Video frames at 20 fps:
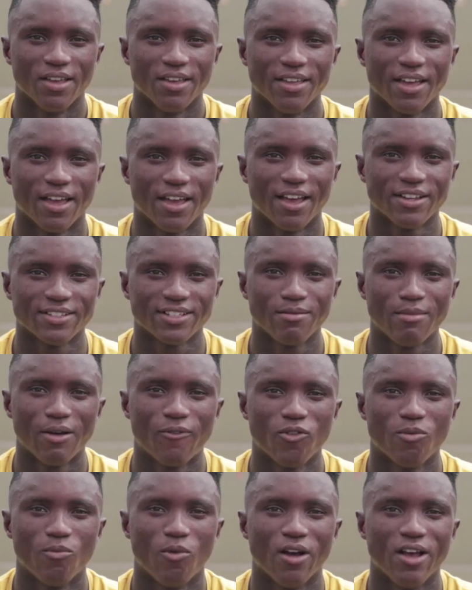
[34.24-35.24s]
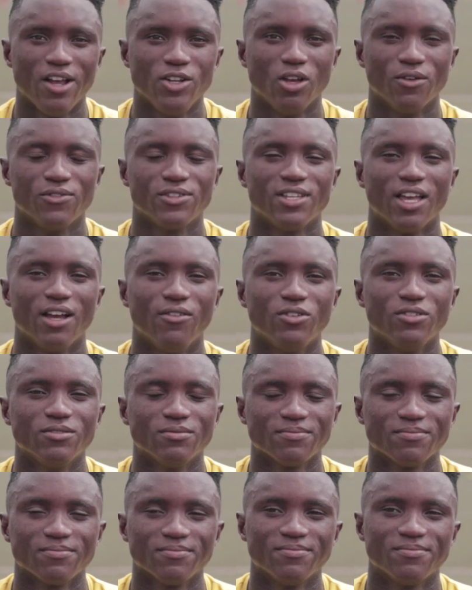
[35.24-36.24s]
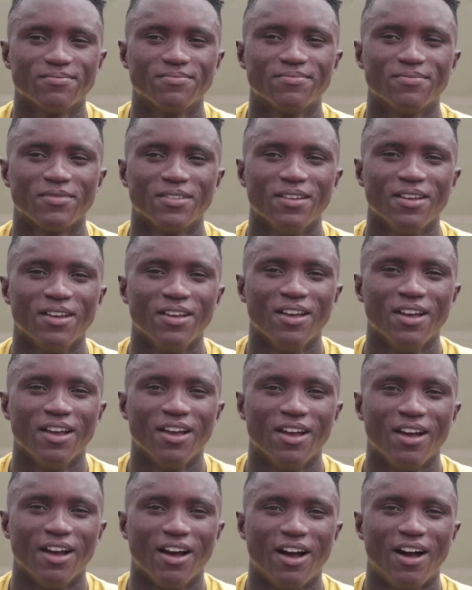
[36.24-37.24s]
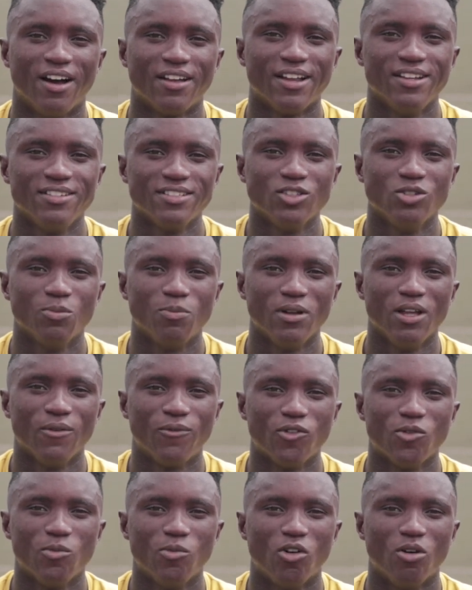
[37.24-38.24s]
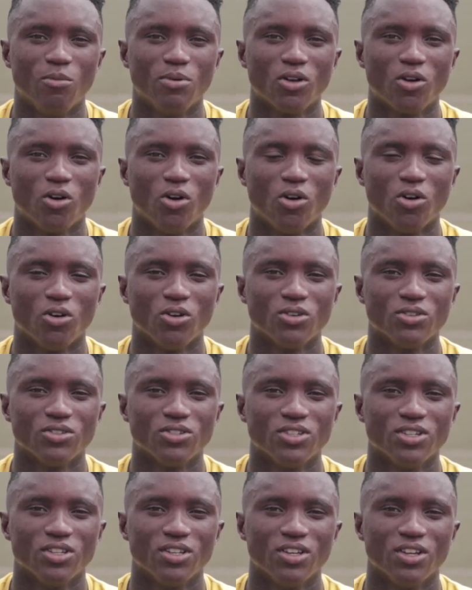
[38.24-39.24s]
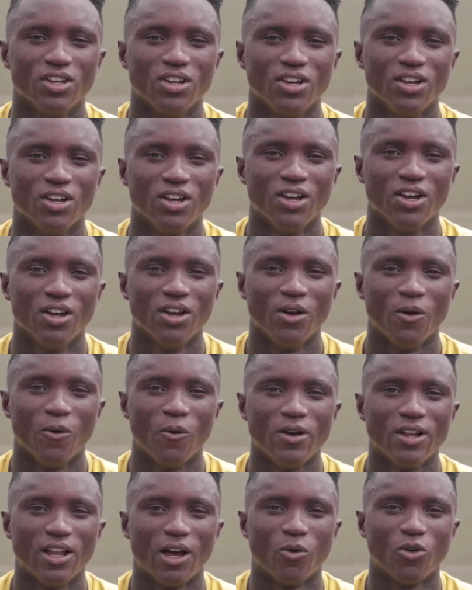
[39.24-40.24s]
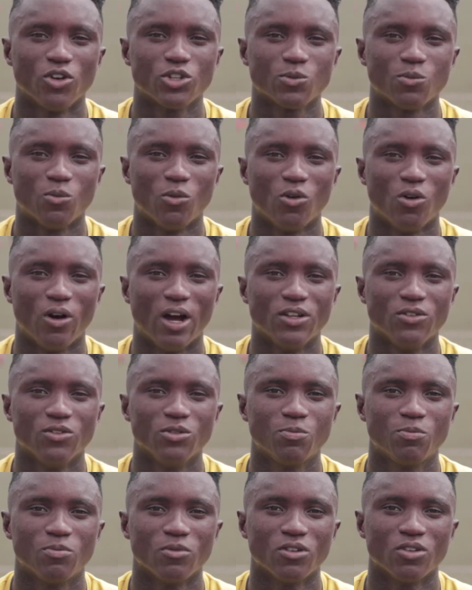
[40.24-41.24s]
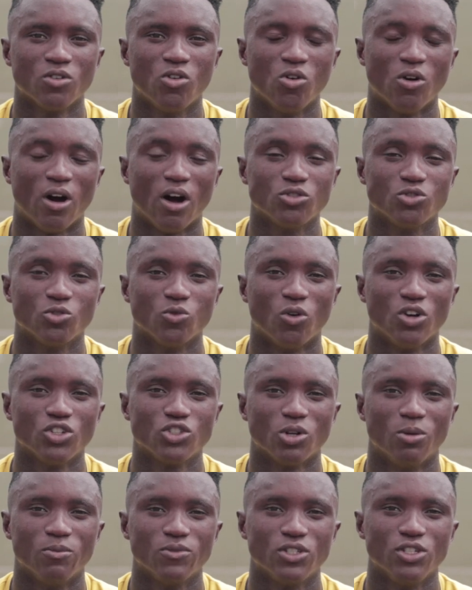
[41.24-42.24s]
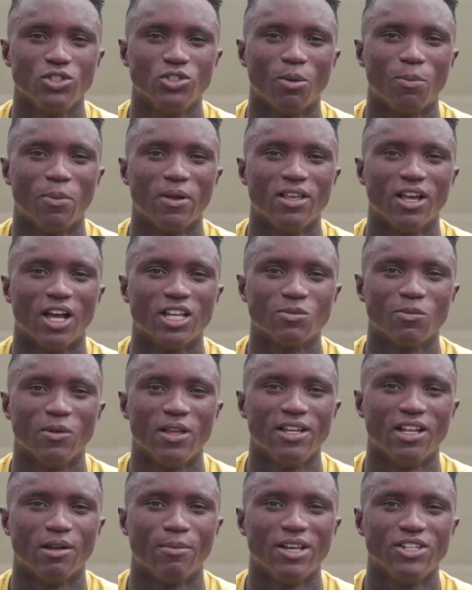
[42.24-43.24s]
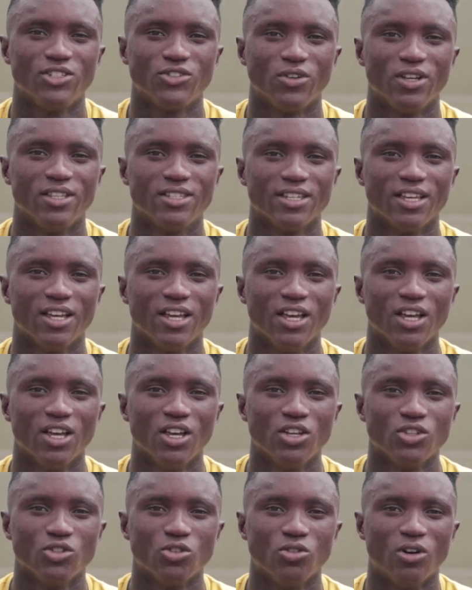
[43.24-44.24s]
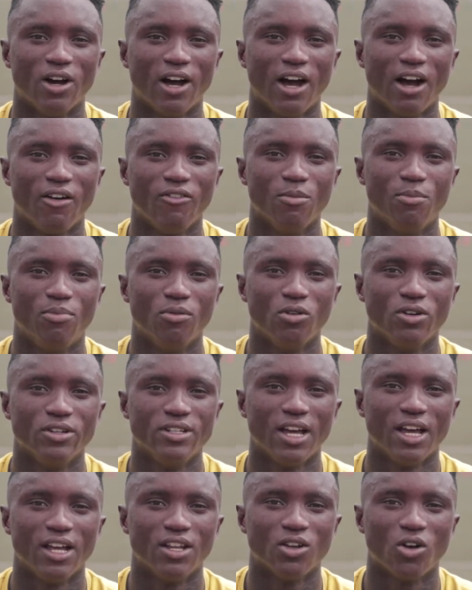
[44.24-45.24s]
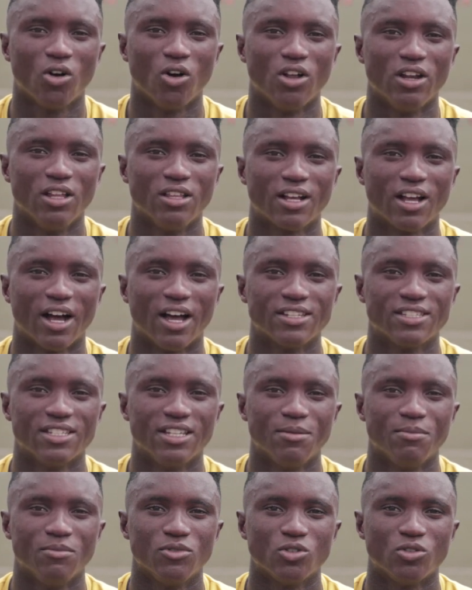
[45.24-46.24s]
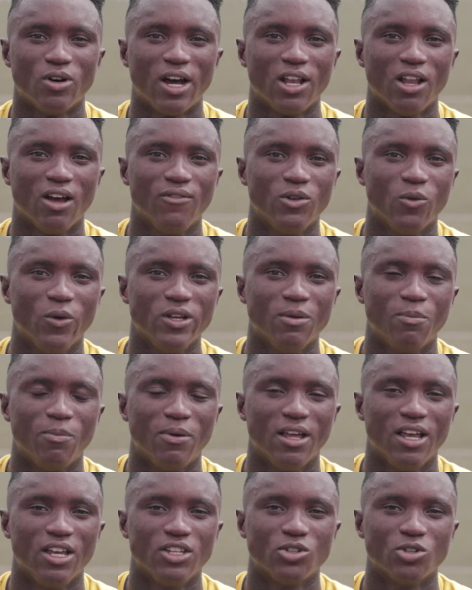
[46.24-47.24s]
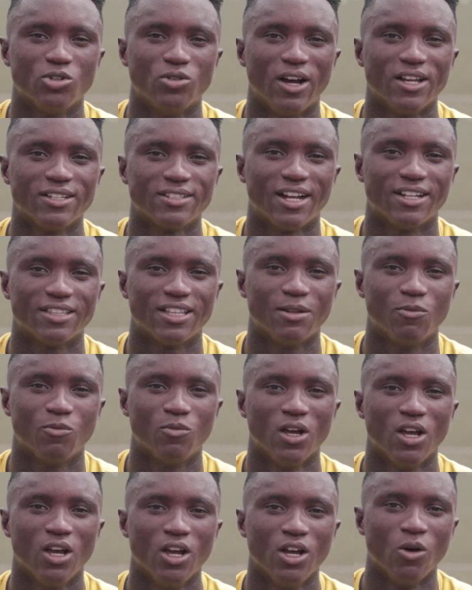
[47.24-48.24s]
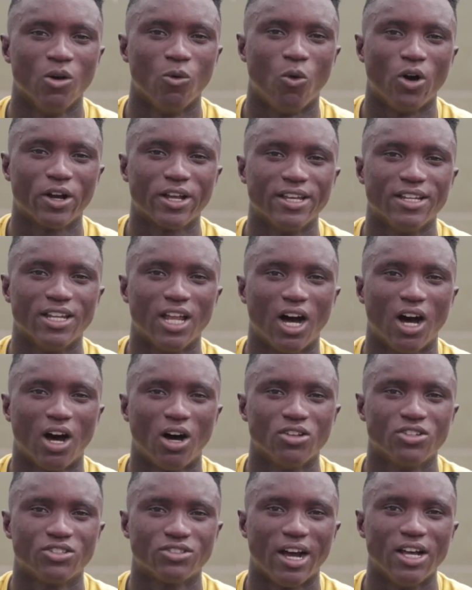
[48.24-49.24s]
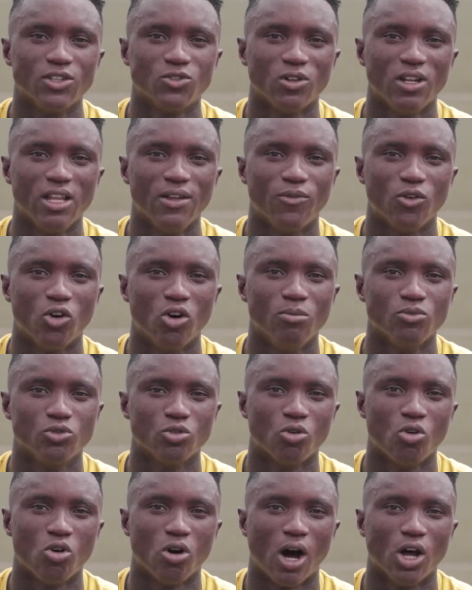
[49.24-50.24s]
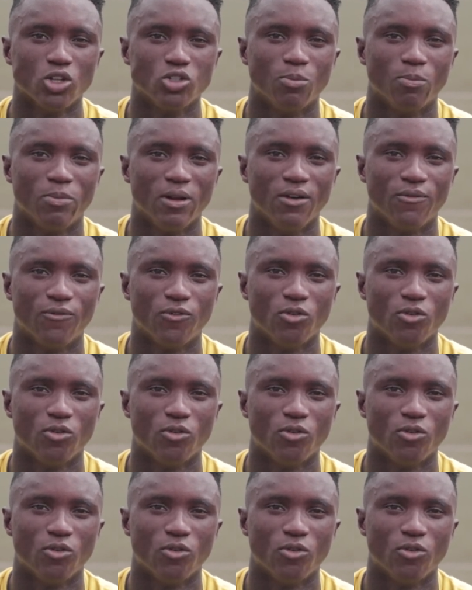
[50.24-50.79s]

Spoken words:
Yeah, I started my football at the age of 7. And I decided to play football because when I was small, I just go out to watch some senior players playing in my street. So I have a bro then calling Kazim. So I love the way he plays. So I started working out, trying to leave home to go out to play